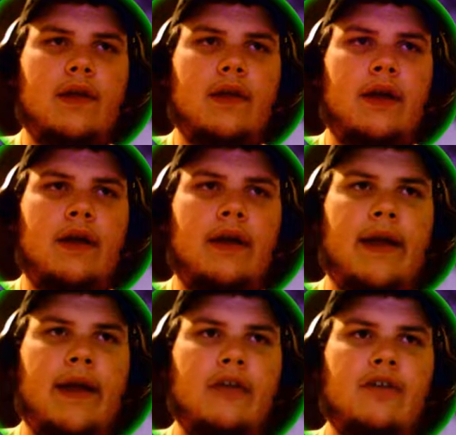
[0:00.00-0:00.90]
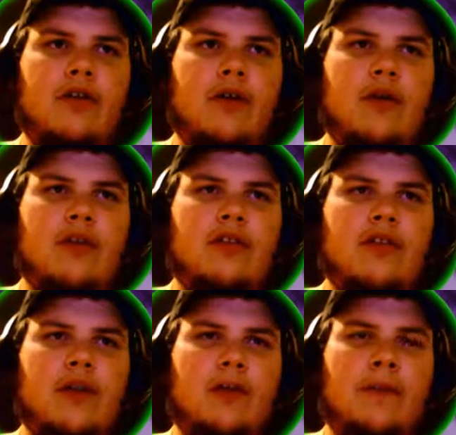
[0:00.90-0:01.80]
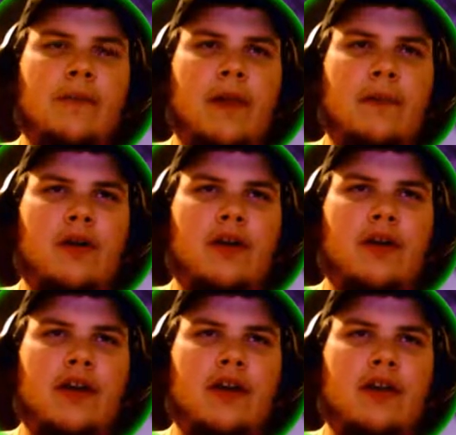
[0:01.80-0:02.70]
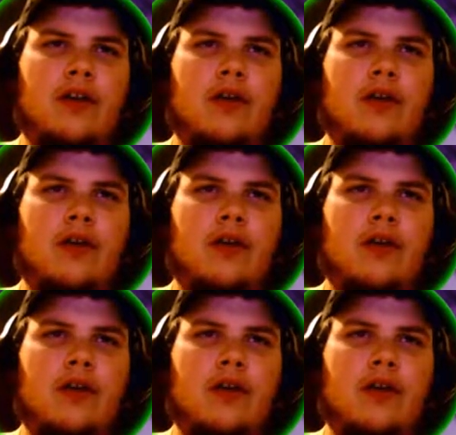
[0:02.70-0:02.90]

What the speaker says: Alright, so he's going to lead with Pelipper, Ludicolo.